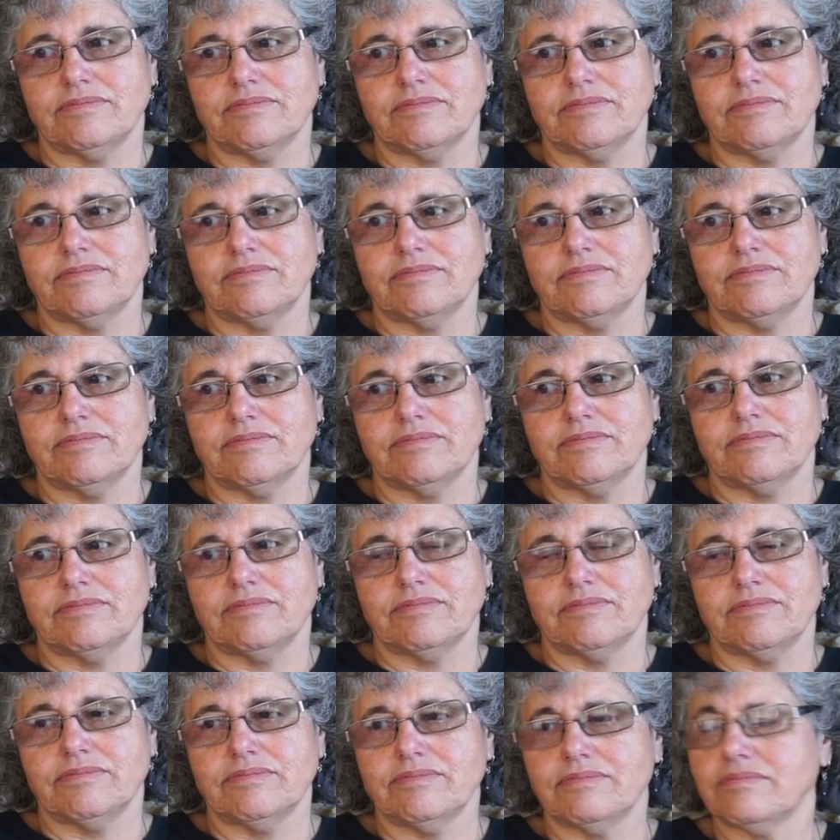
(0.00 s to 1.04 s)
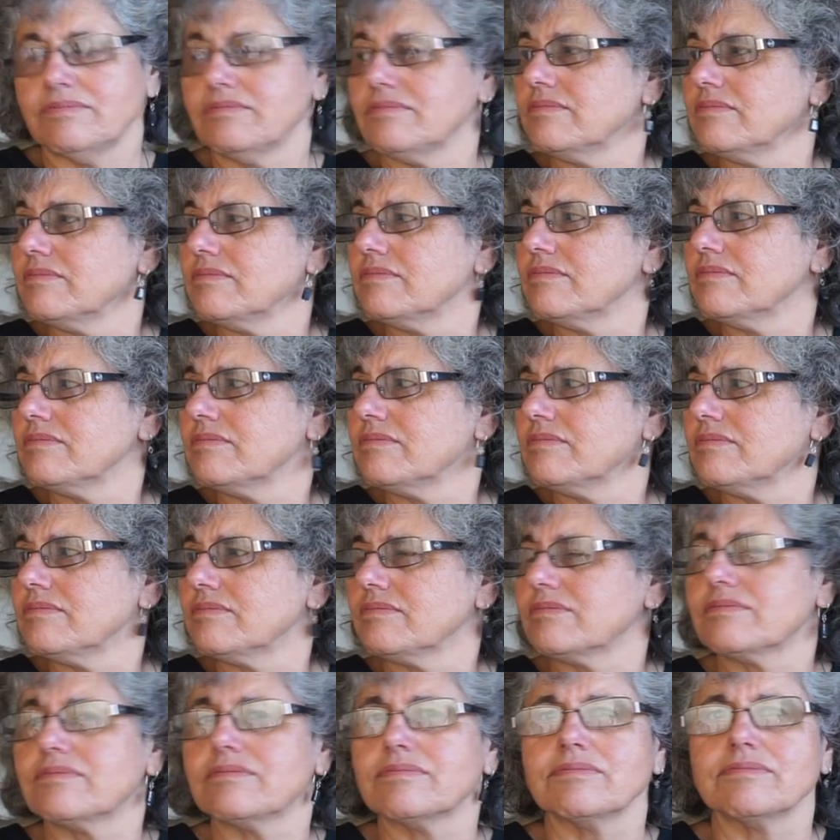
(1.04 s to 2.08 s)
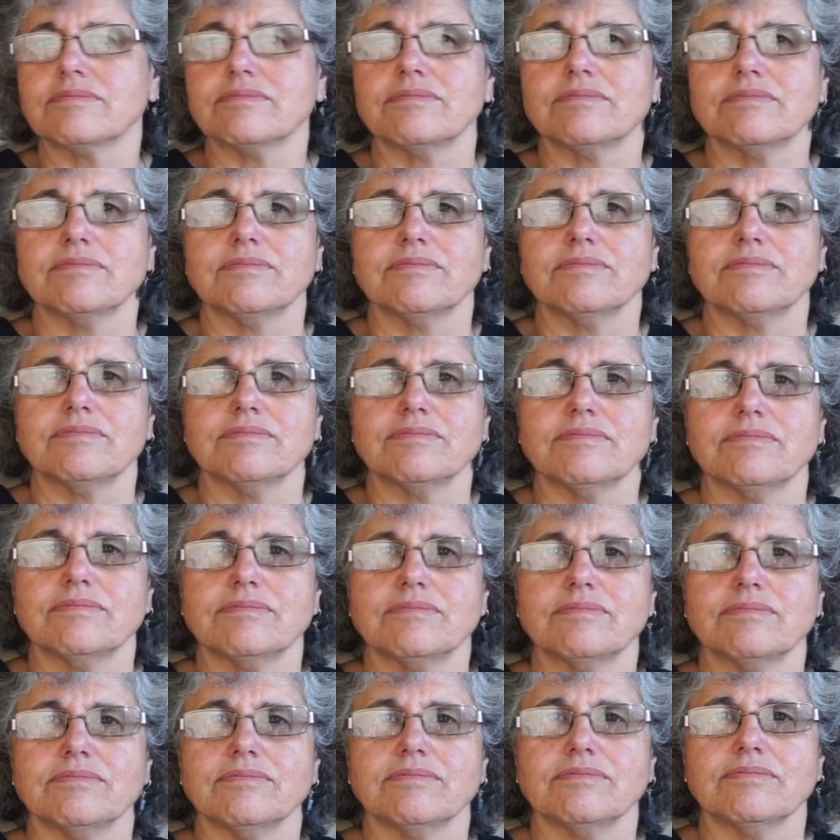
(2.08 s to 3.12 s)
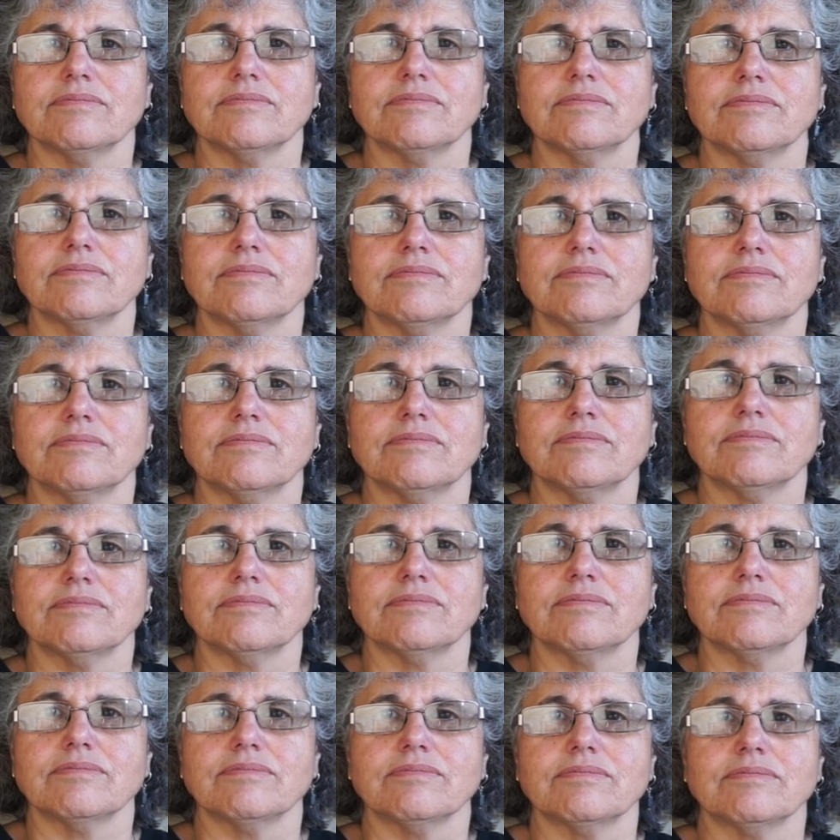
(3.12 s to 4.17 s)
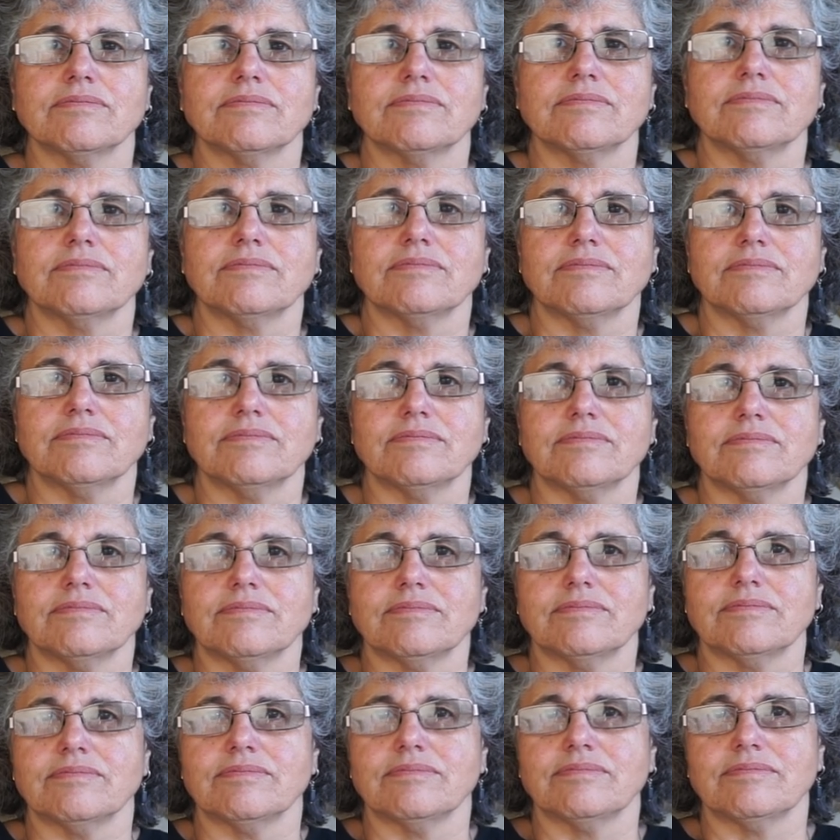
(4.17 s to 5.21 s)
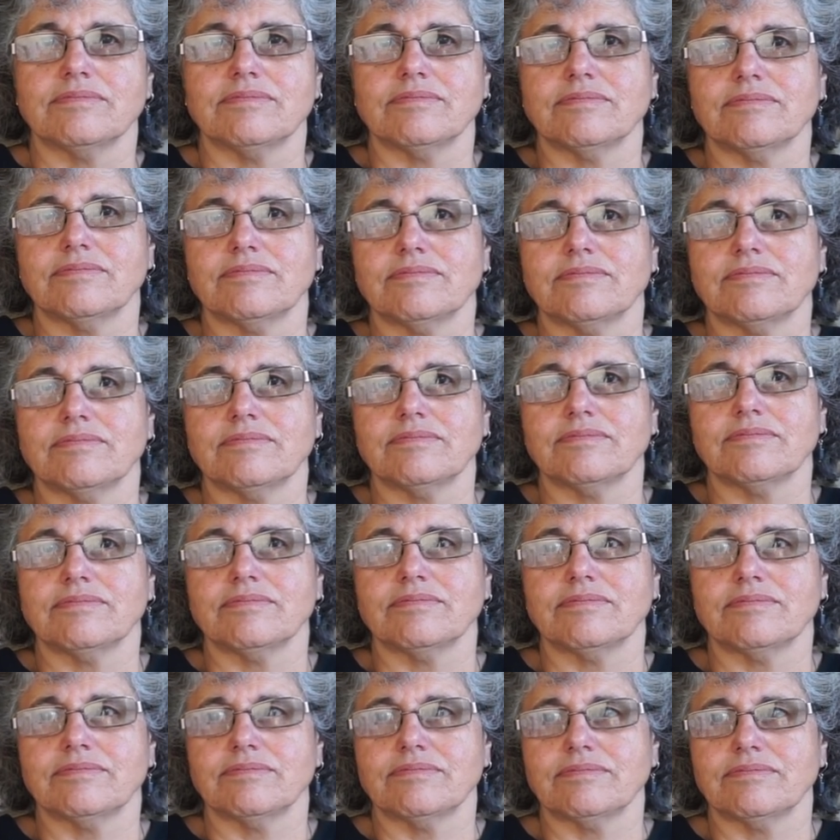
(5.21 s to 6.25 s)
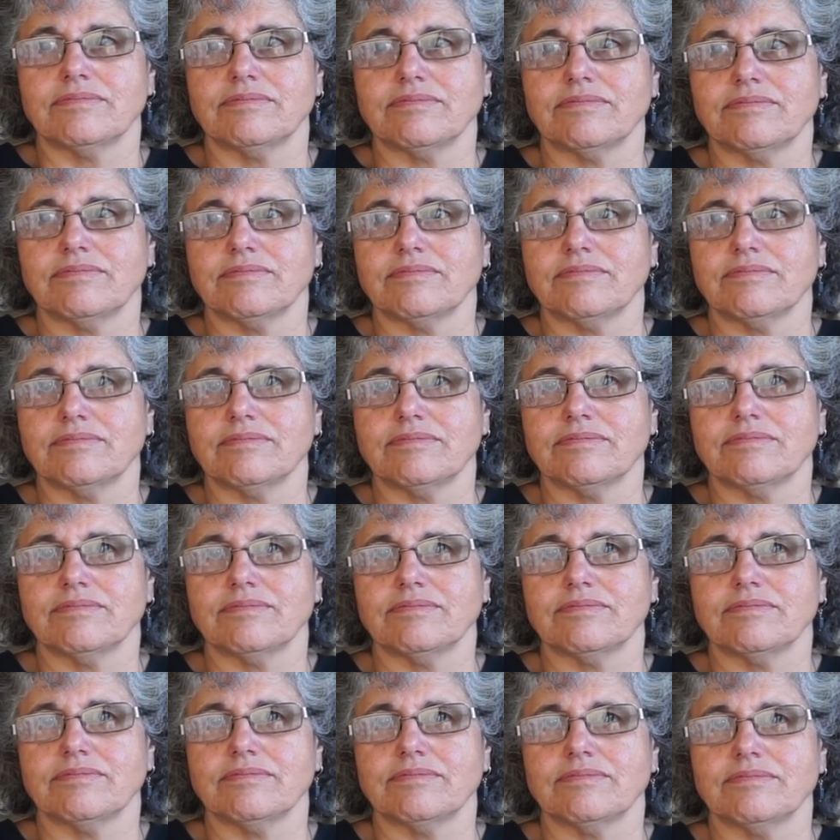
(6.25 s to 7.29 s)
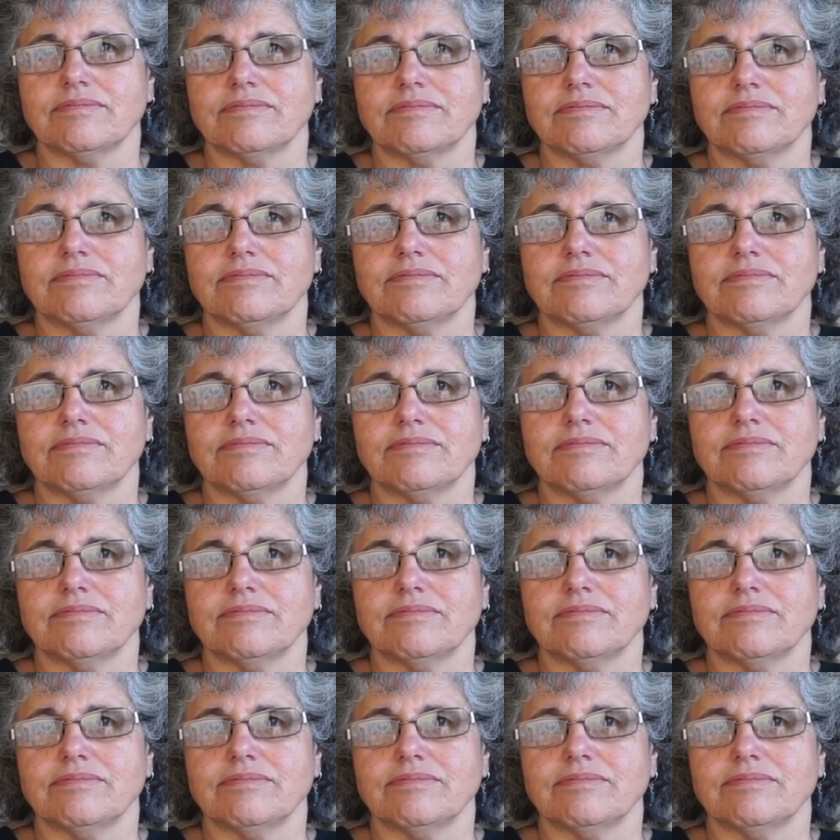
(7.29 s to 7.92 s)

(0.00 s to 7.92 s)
The person shown says nothing.